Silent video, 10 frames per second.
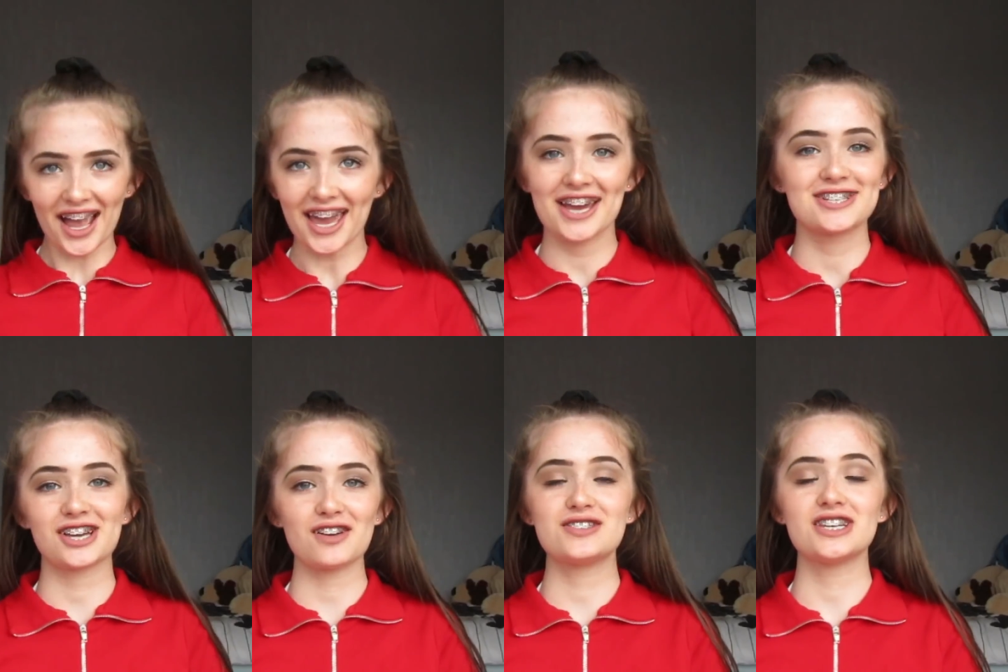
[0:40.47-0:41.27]
Okay,
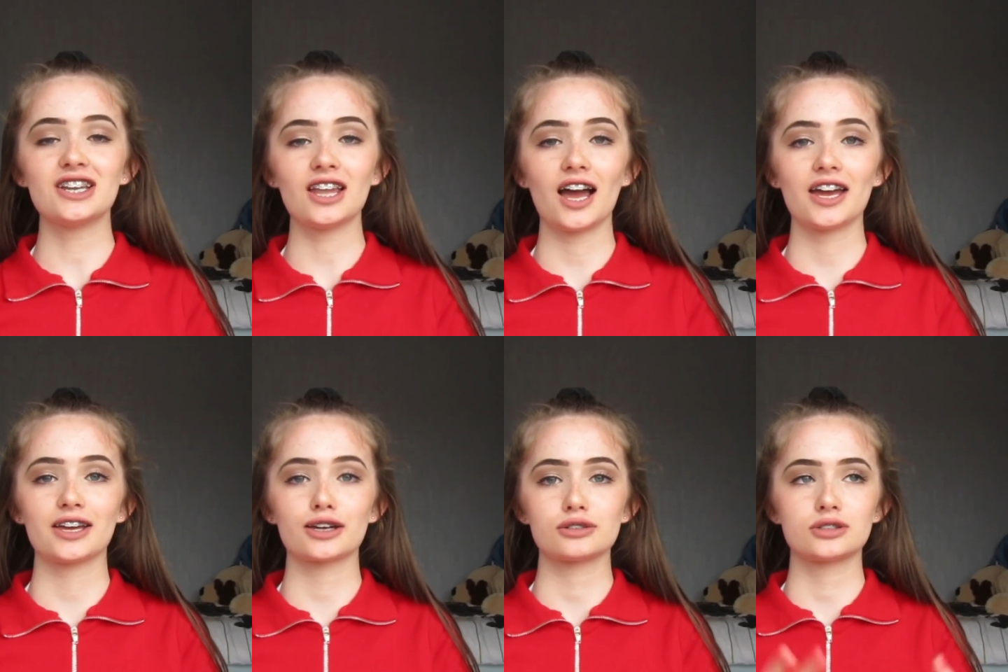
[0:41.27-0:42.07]
so I've seen
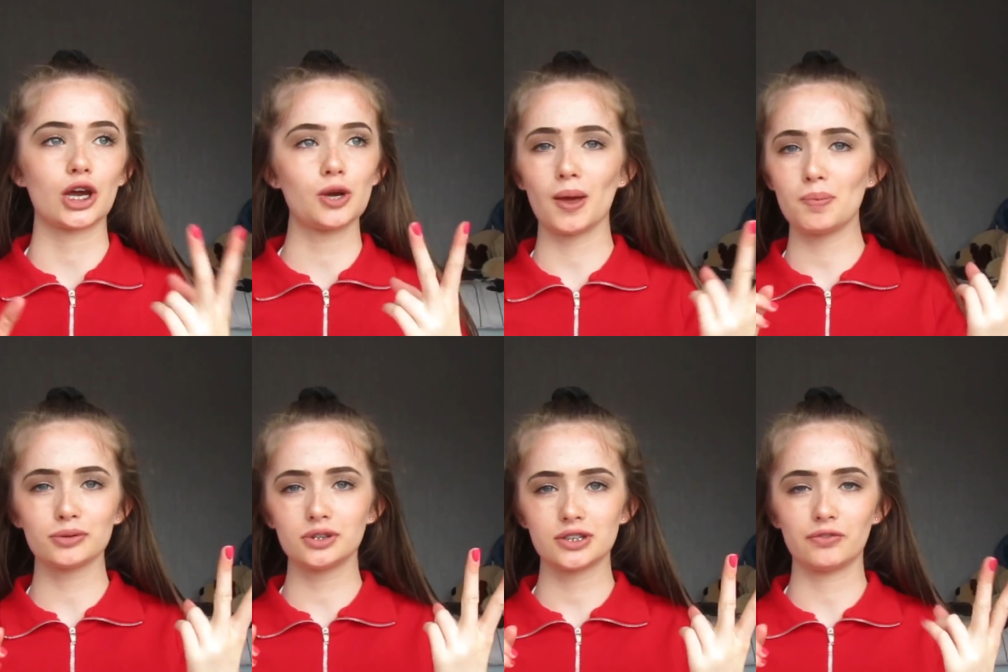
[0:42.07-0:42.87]
like 2
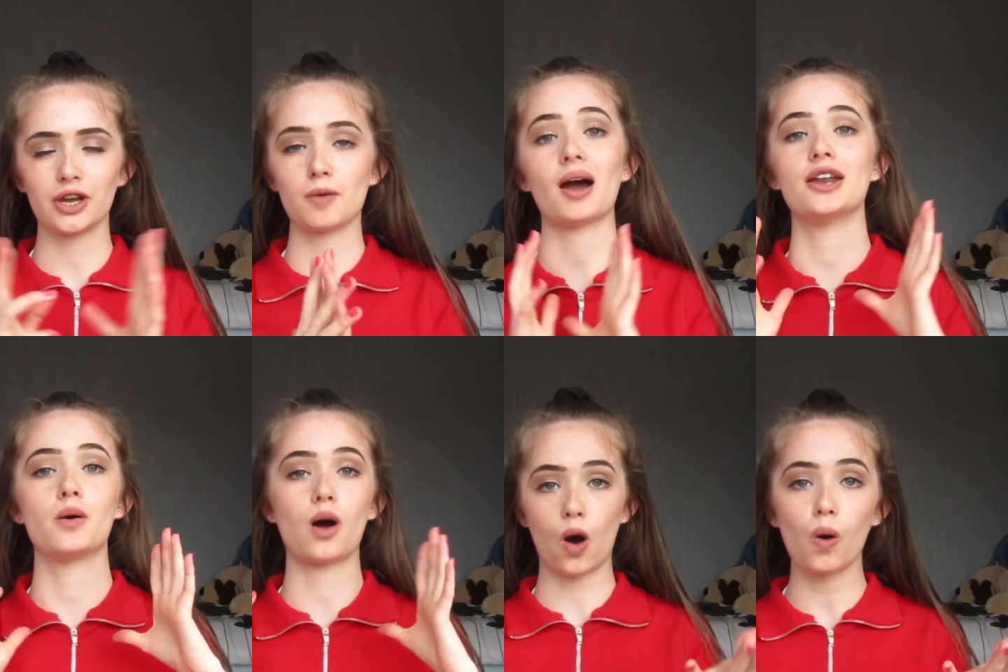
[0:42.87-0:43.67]
people do this video, but I
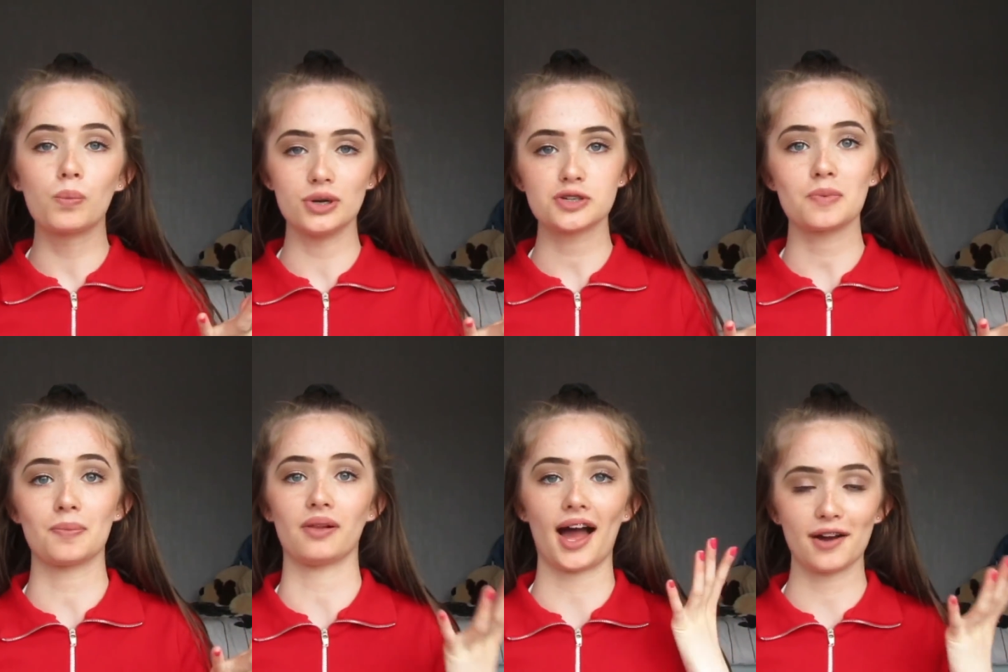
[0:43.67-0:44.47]
know a whole bunch of
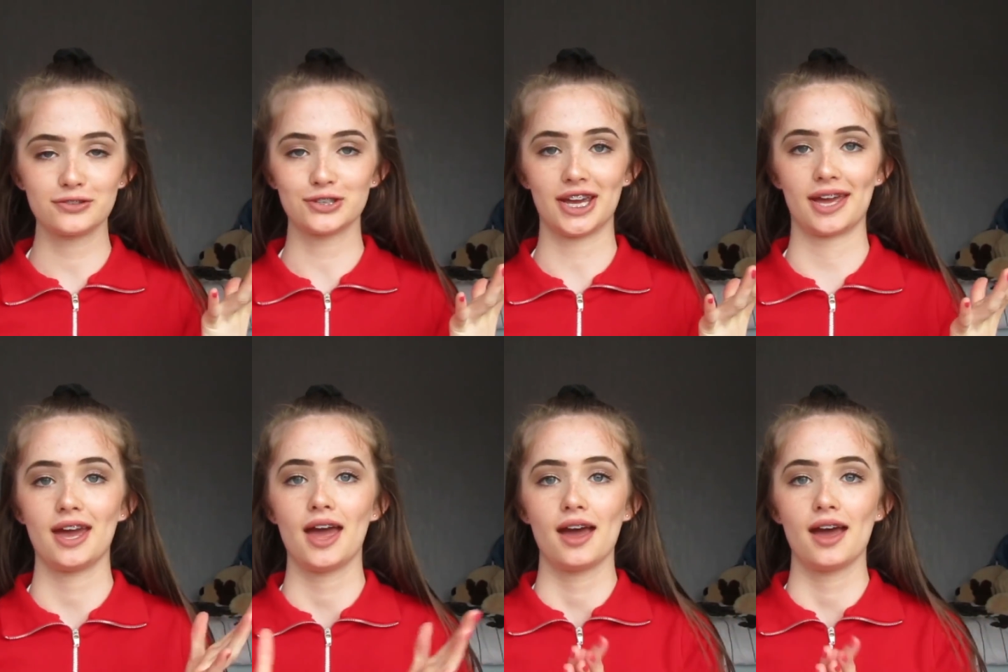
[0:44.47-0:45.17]
people have done it.